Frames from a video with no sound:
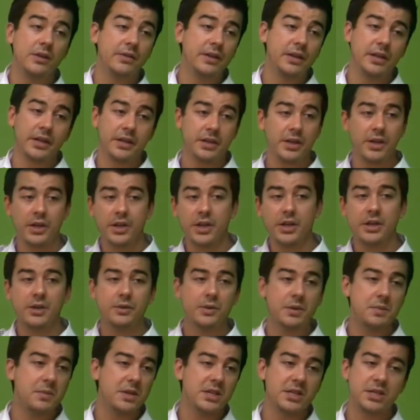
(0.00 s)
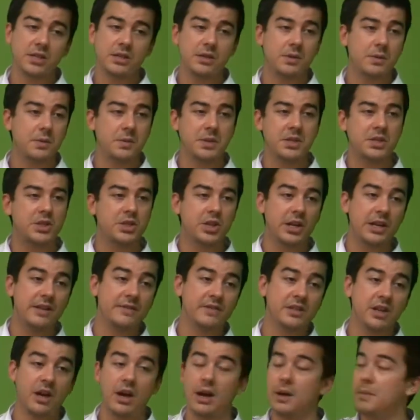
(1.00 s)
They're like, no, I don't want to meet you, don't want to meet you, don't
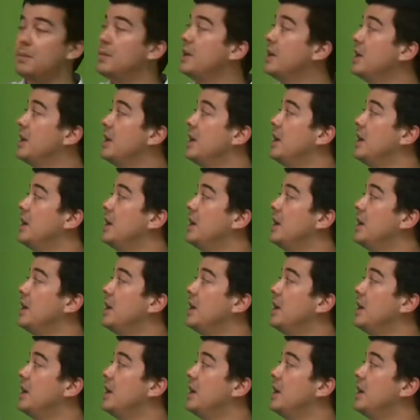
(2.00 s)
have time.